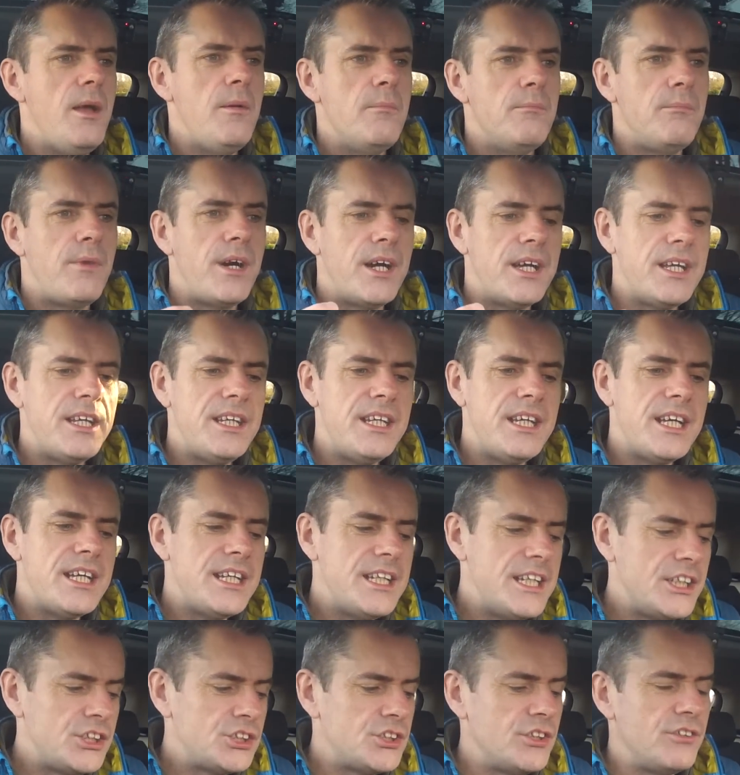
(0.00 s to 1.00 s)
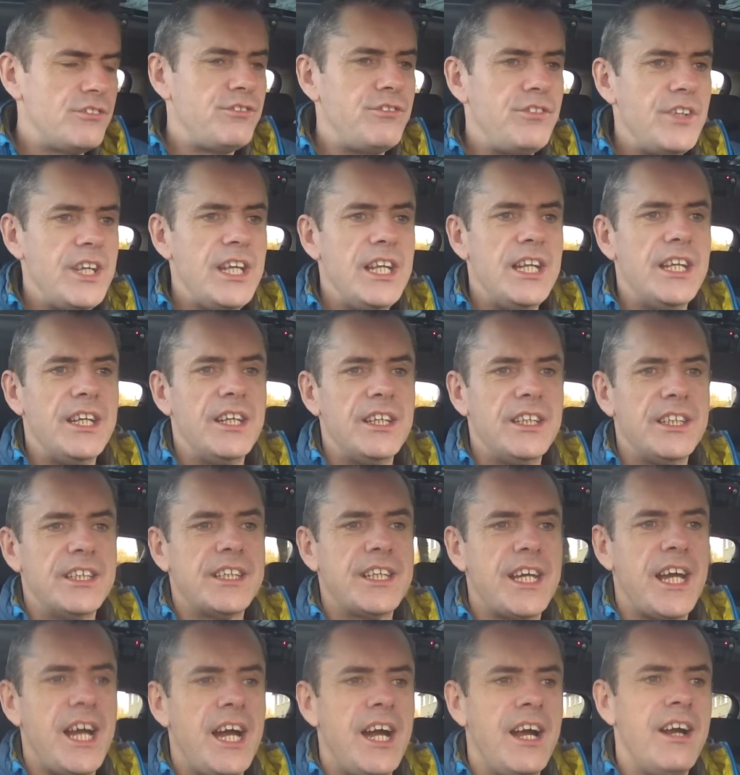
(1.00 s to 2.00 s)
My initial feeling on the
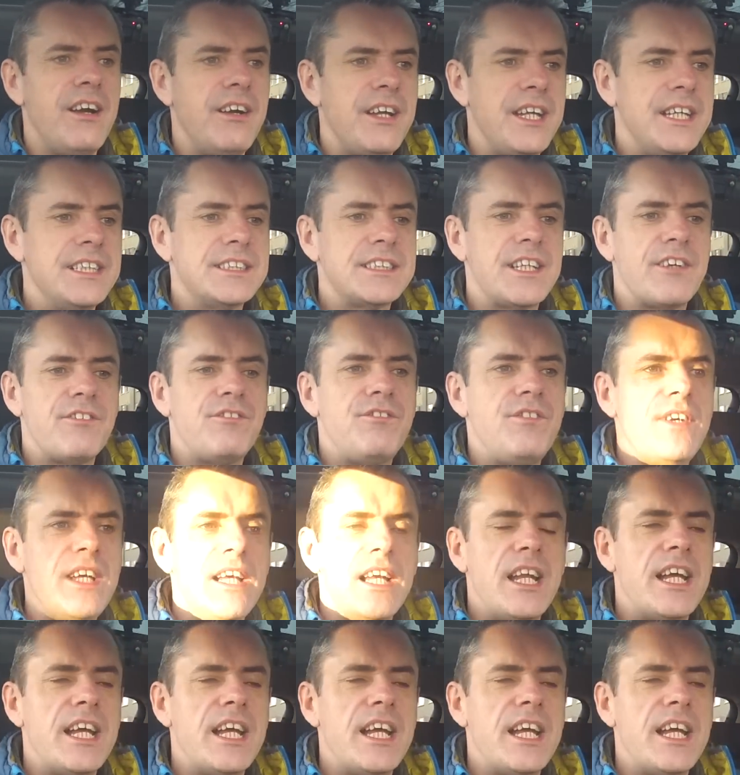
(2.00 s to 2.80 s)
car is I feel